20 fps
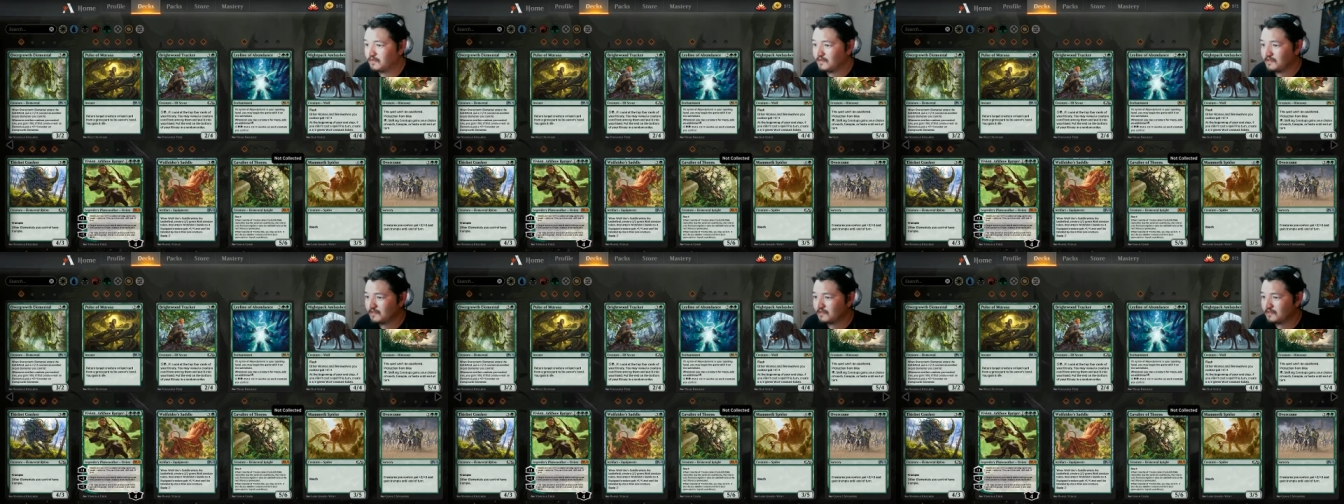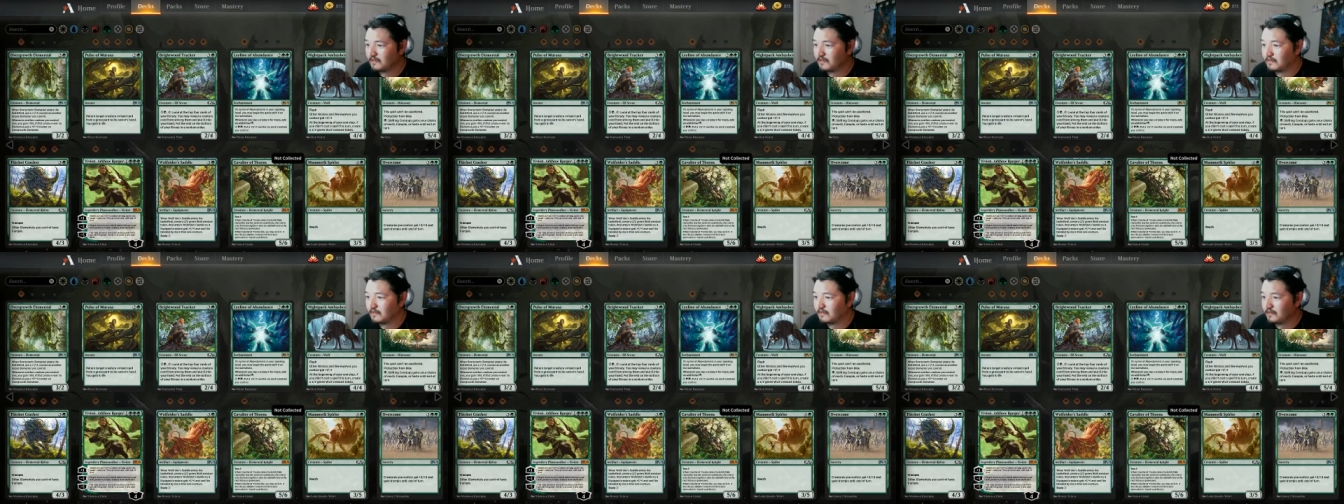This
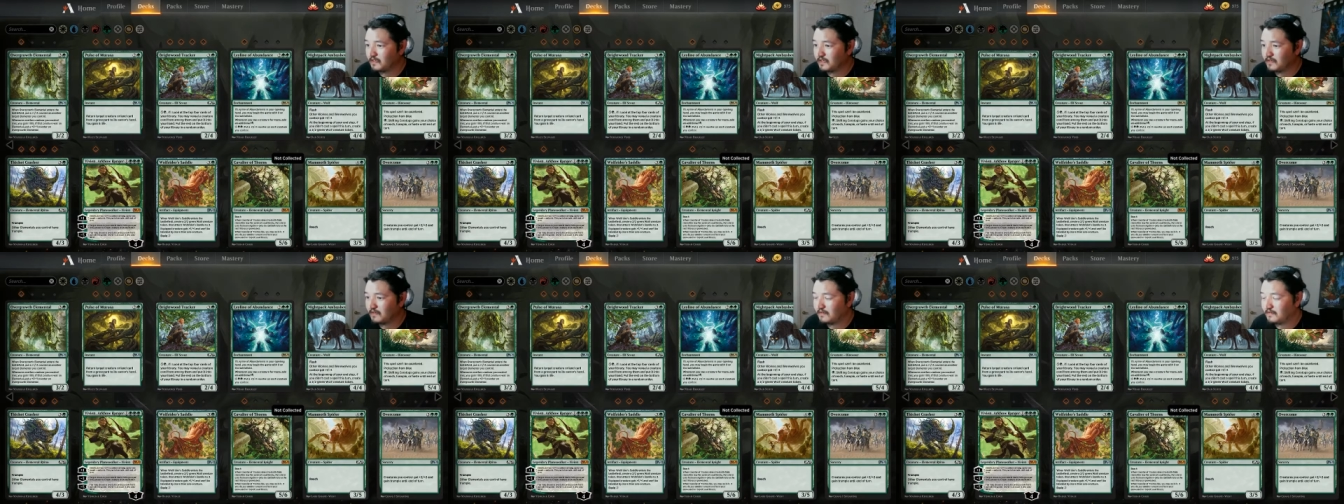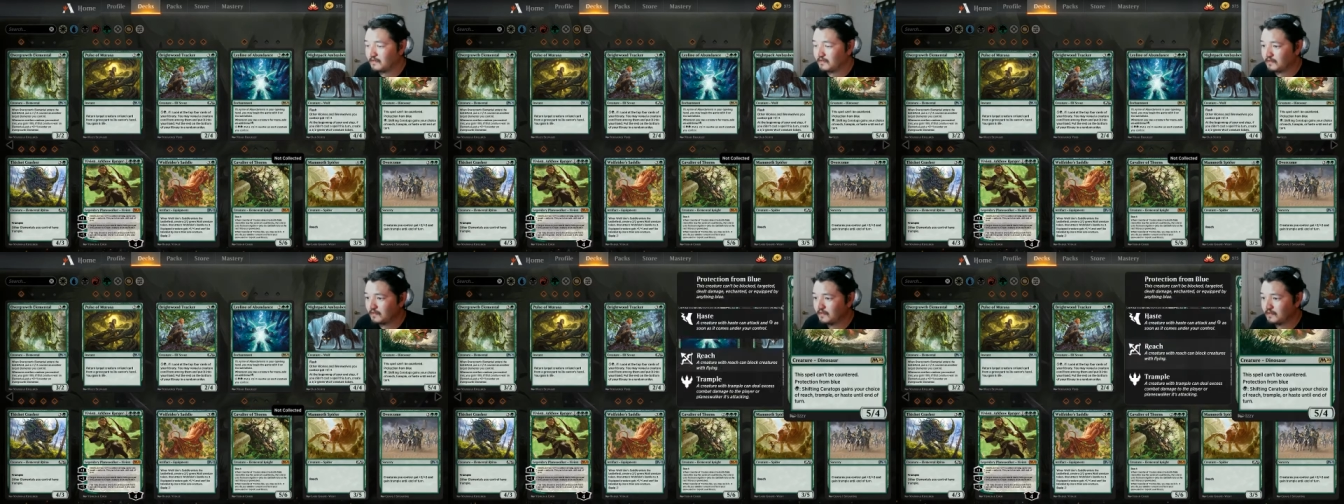card, I
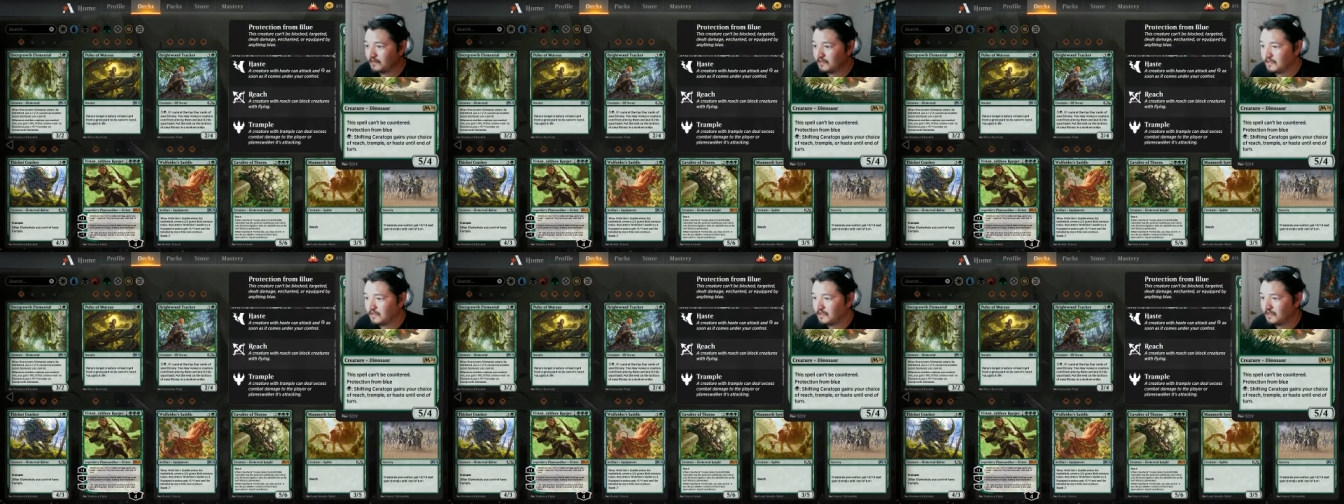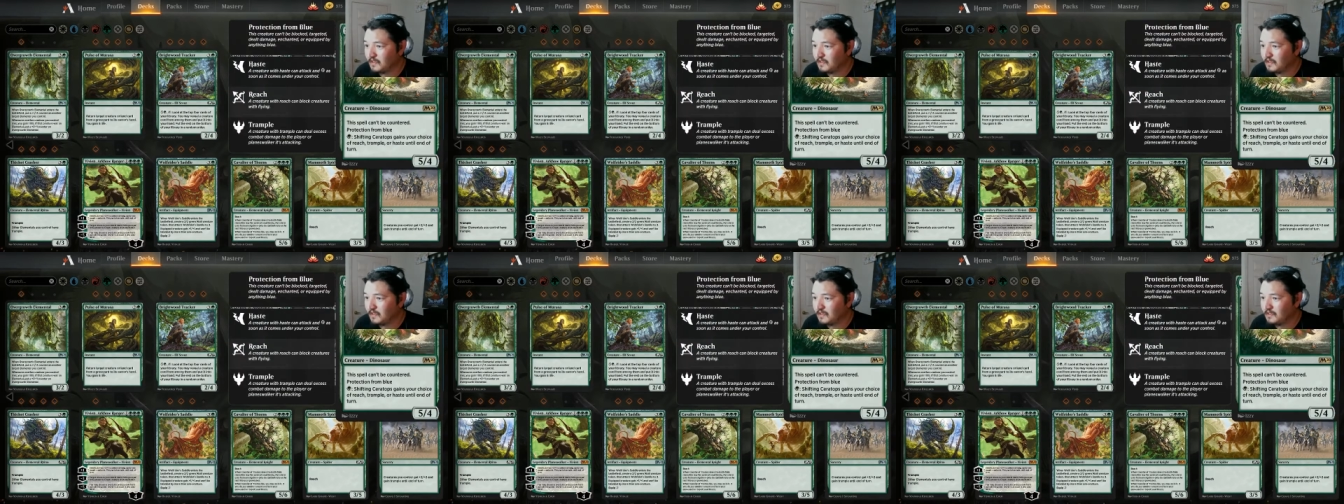think,
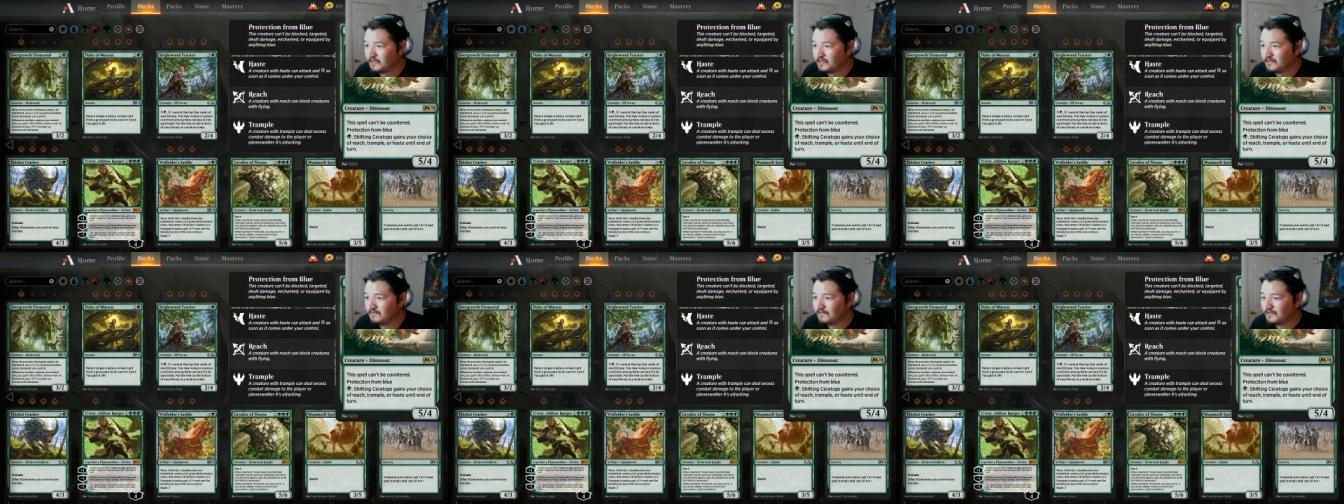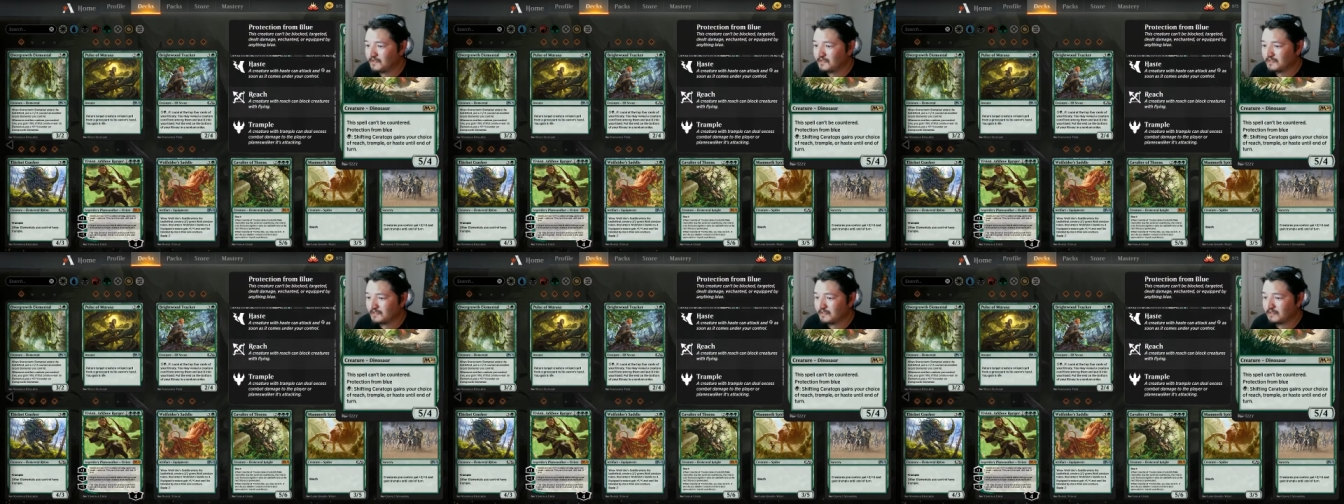
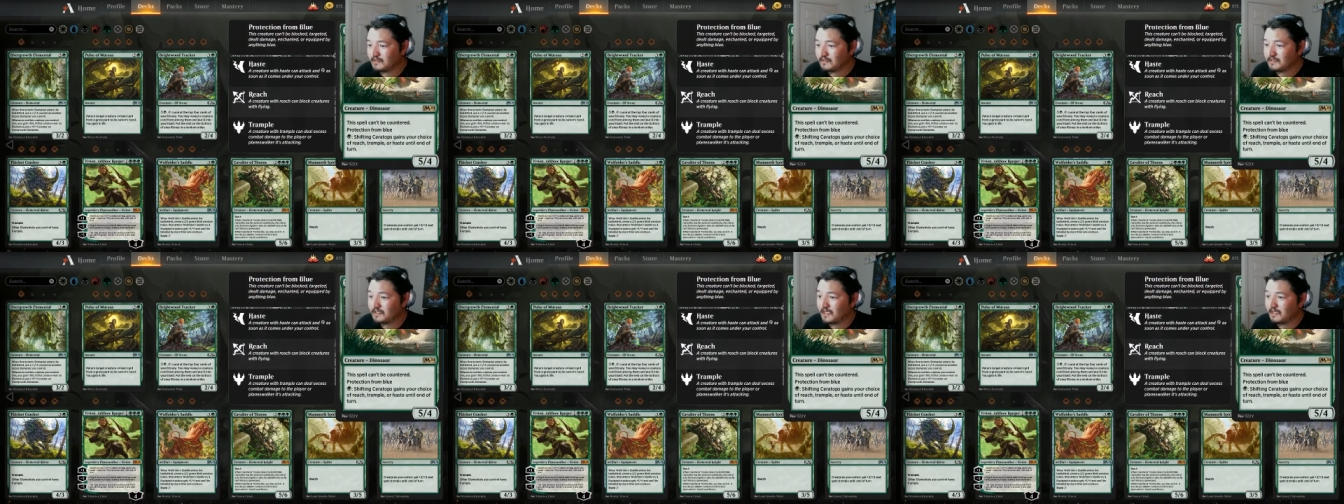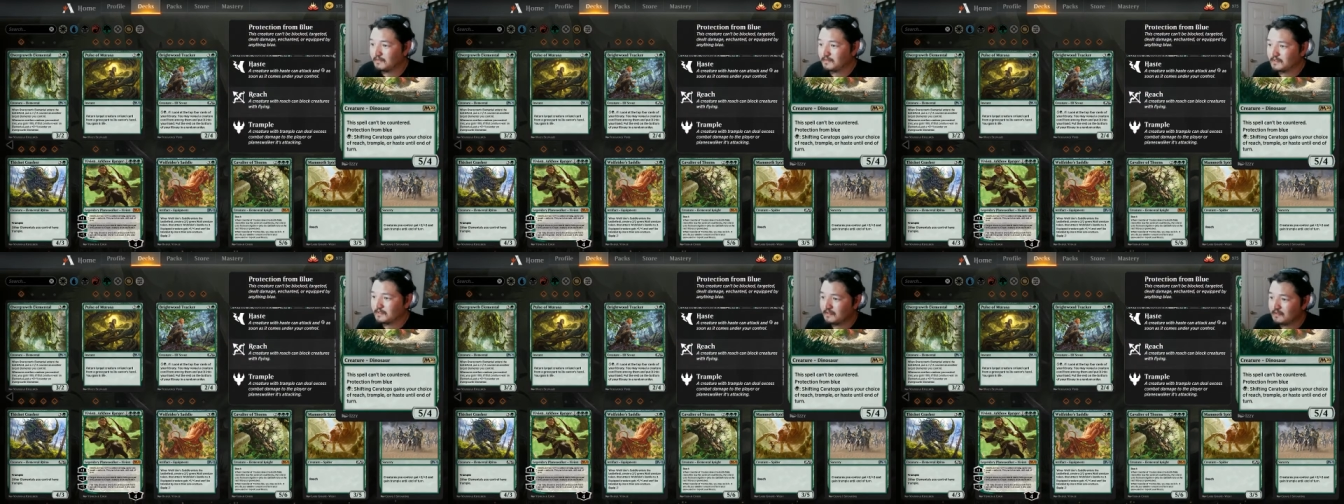Shifting
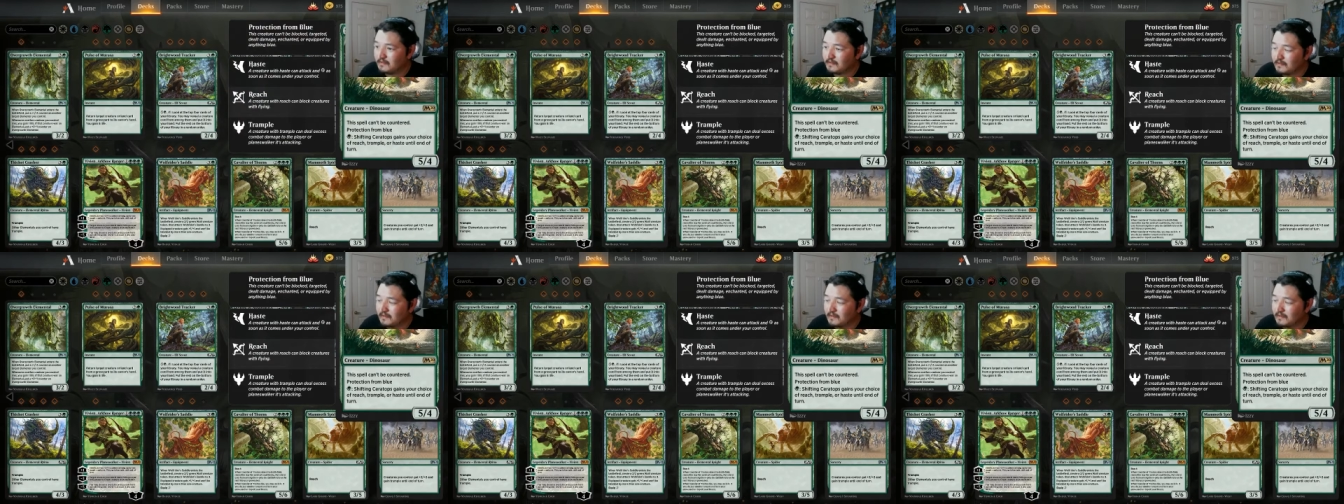Ceratops.